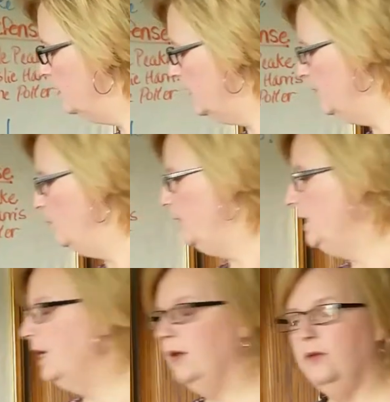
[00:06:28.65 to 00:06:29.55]
And we
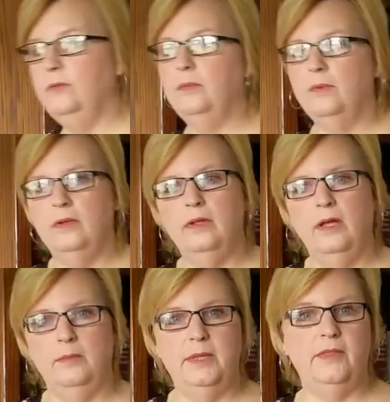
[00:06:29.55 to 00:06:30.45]
know
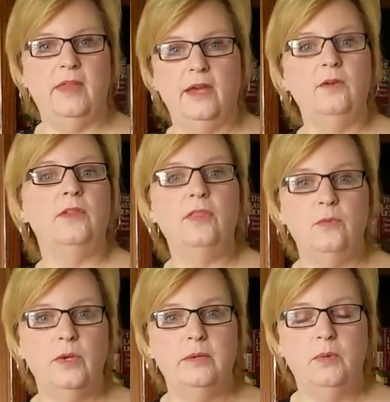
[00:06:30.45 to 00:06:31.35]
that they are the
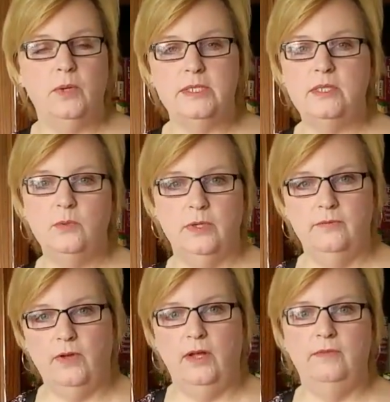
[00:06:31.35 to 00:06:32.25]
three boys who were
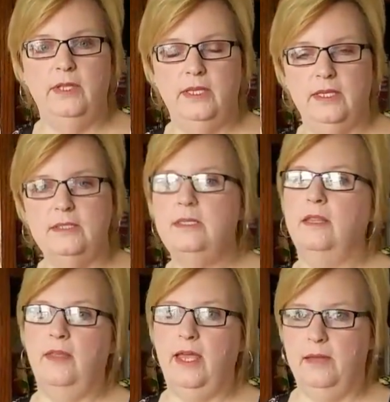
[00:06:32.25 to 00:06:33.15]
involved in the
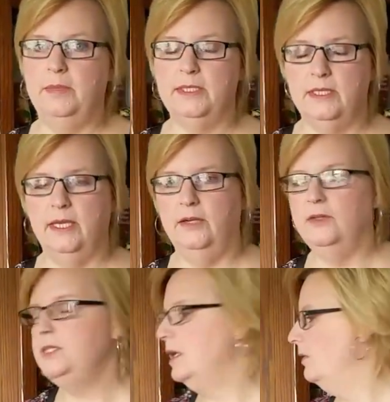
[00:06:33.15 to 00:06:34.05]
incident that happens later.
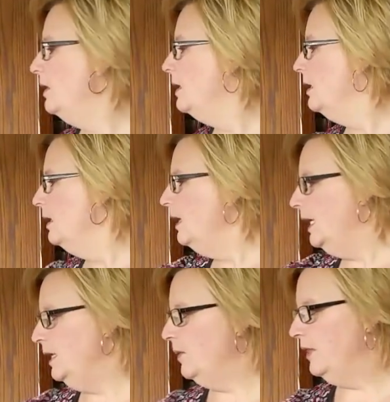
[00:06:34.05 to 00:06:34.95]
So
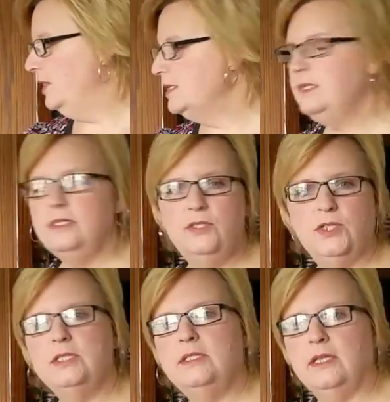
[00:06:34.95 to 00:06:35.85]
anyway, this is
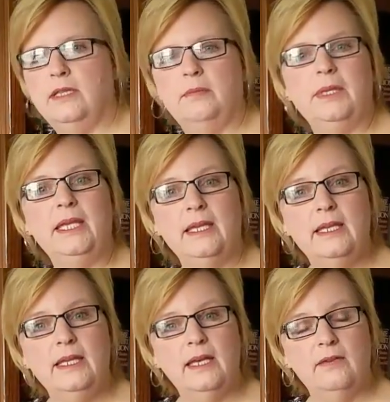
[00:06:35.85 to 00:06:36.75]
just the
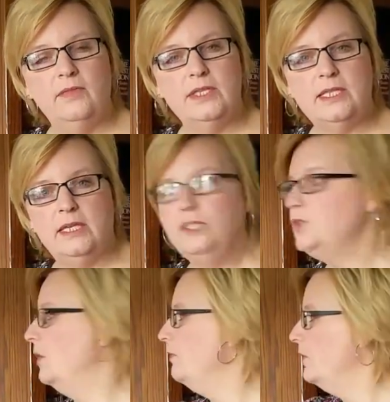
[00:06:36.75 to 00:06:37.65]
beginning of this Annie
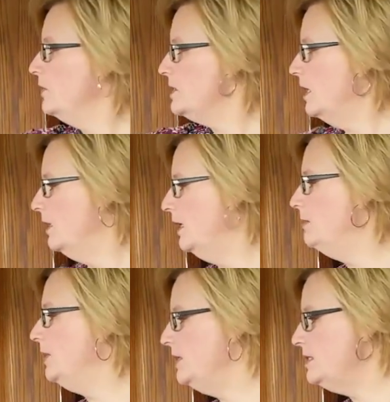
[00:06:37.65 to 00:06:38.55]
chart for Chris Holliday,
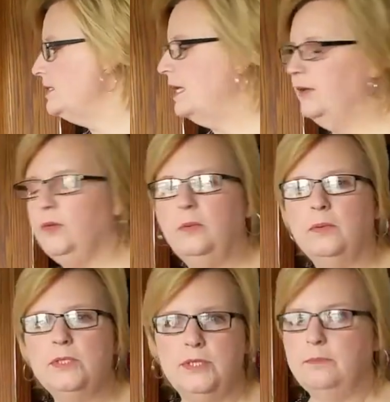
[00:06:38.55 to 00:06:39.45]
but this is how you
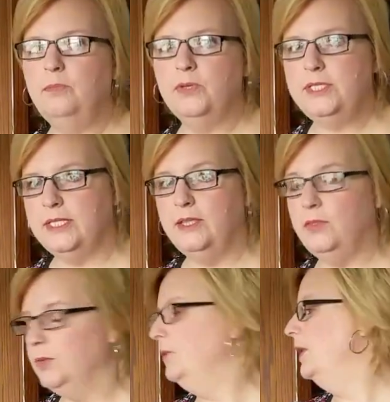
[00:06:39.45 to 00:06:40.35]
would proceed
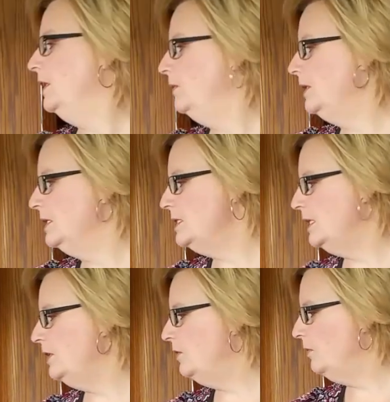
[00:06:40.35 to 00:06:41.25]
through it. You would
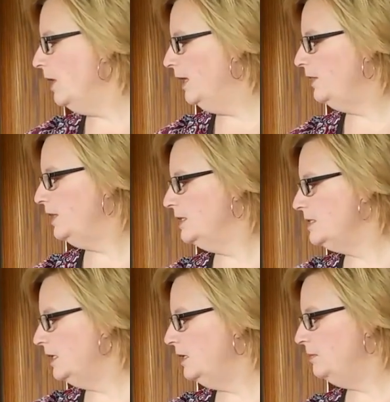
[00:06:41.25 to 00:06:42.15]
continue to write things
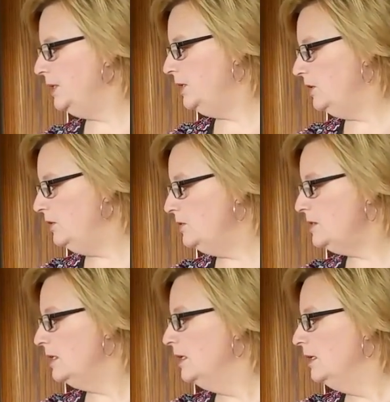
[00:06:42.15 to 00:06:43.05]
that could be used